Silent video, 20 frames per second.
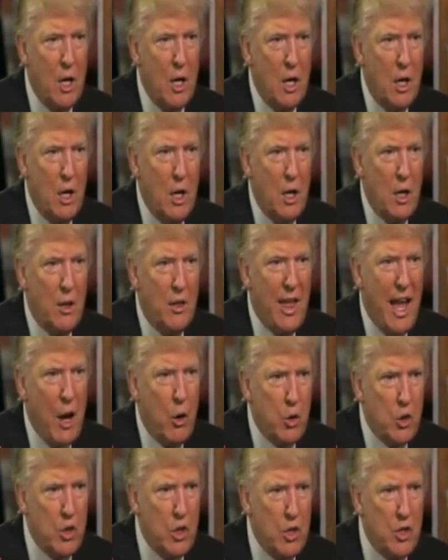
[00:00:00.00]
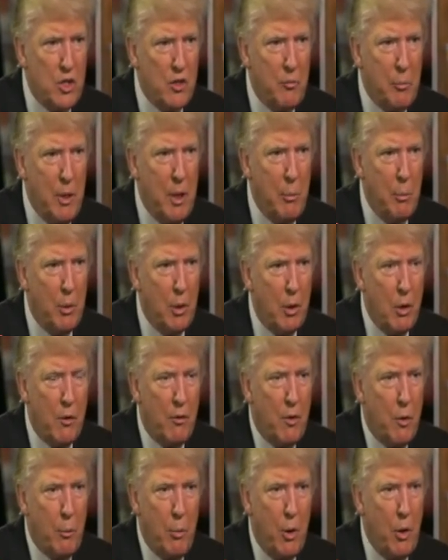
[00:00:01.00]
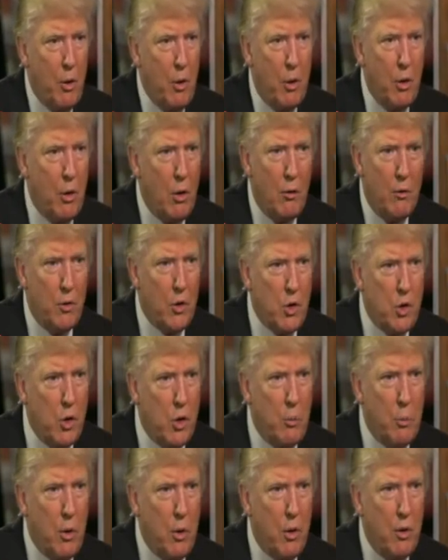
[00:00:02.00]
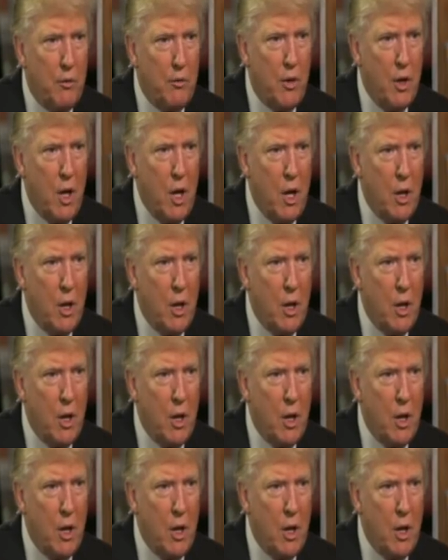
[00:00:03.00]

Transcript: Thousands of people over a short period of time.